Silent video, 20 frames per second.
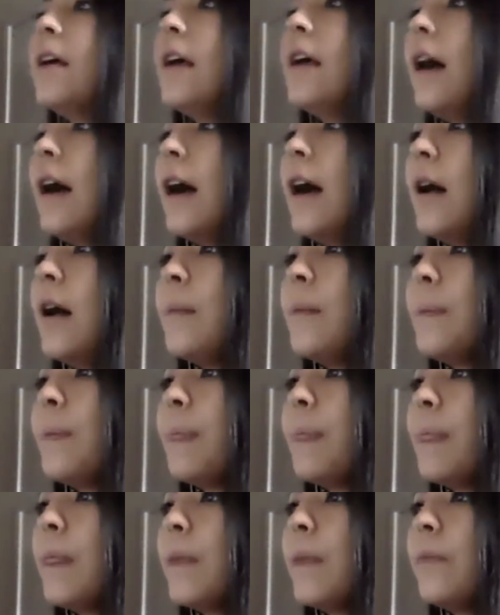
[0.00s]

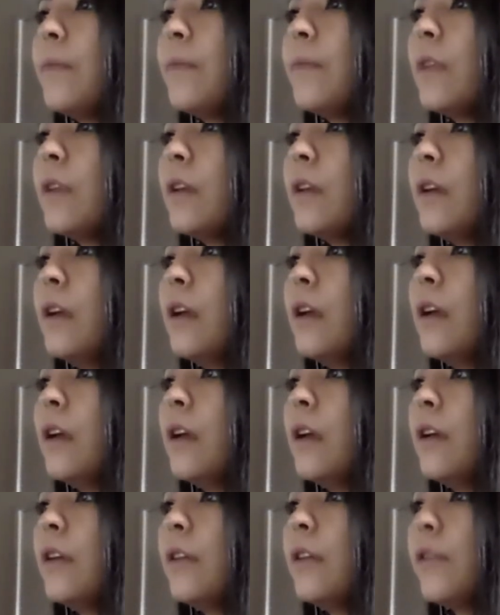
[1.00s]

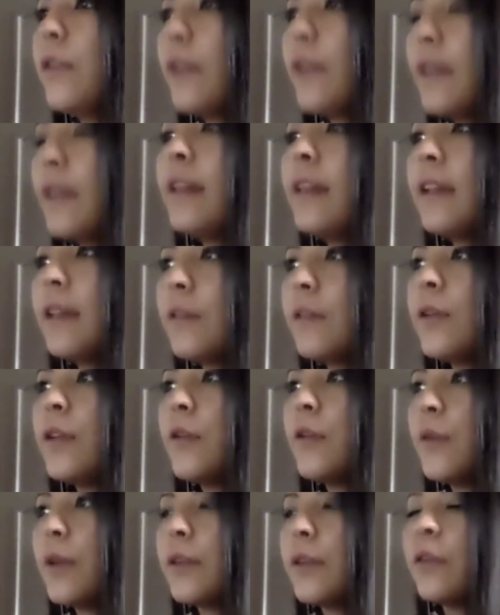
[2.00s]
So I think that's
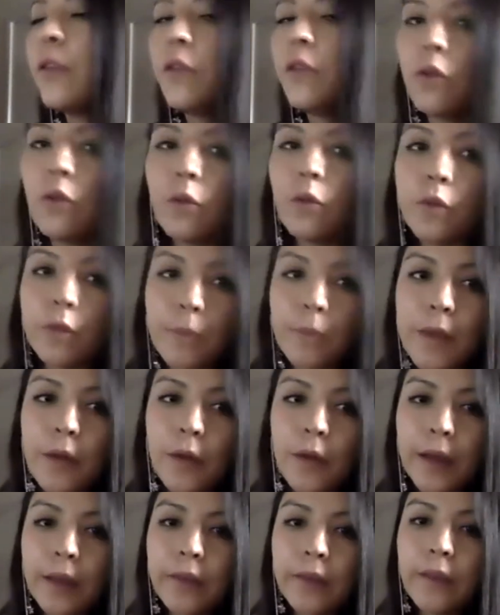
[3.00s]
what you want to do with
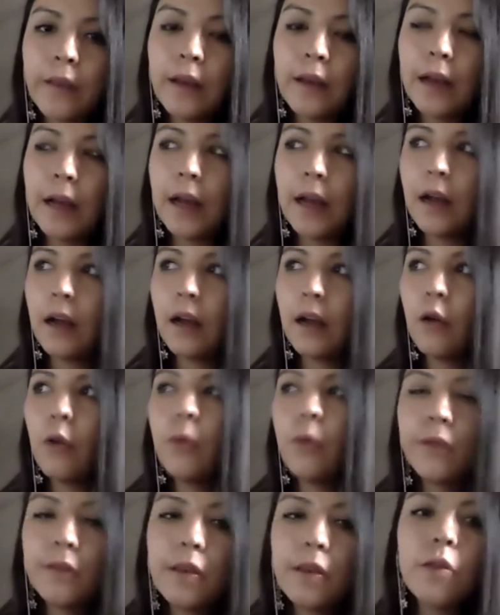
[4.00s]
POIs.
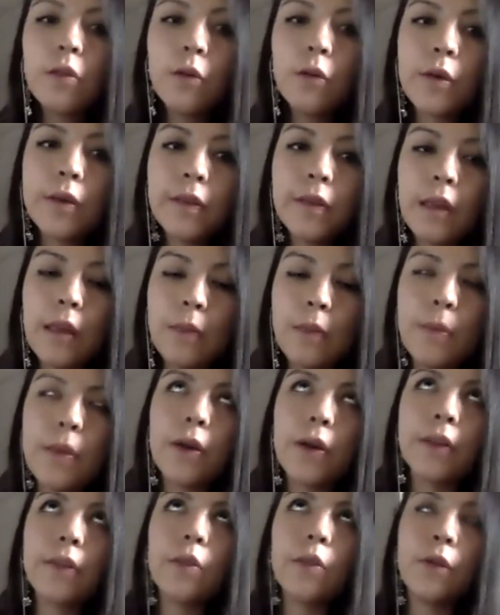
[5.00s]
Obviously, you always, with
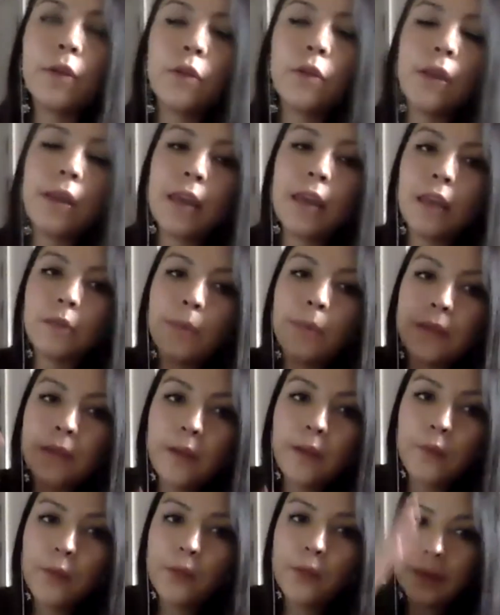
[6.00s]
POIs, you want to engage
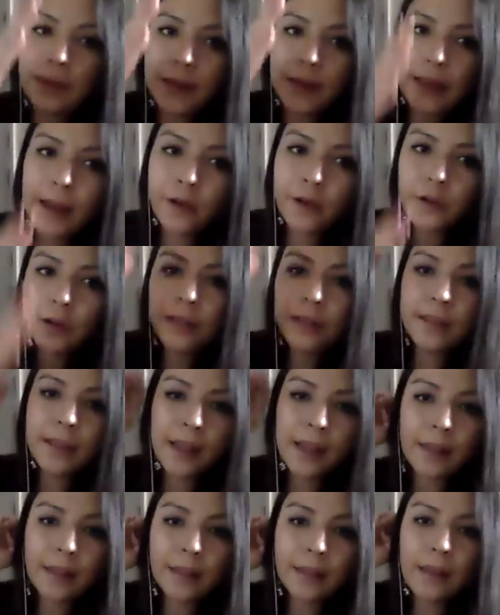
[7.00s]
basically with a diagonal,
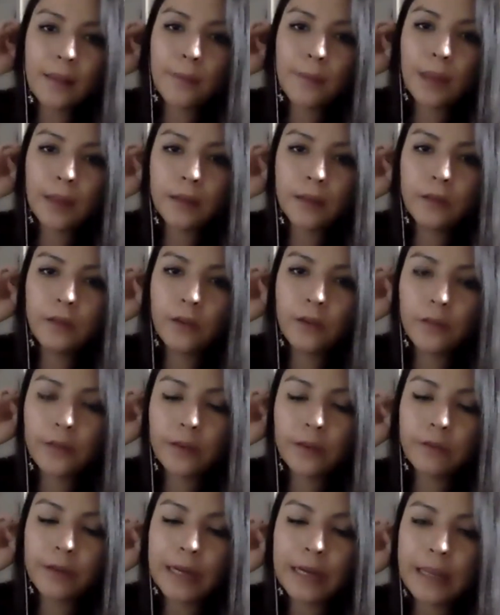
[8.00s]
like the team that
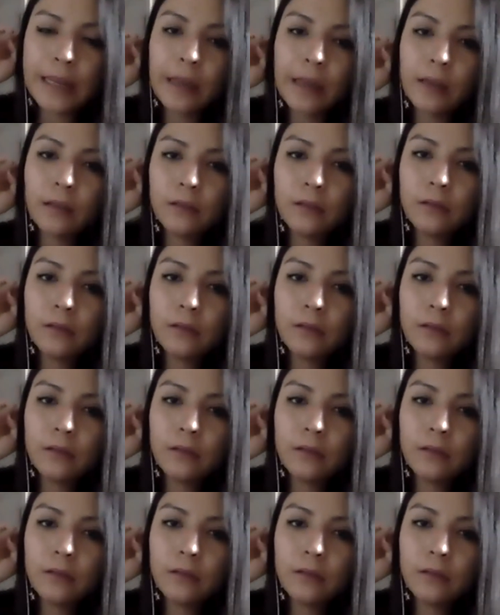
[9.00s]
doesn't really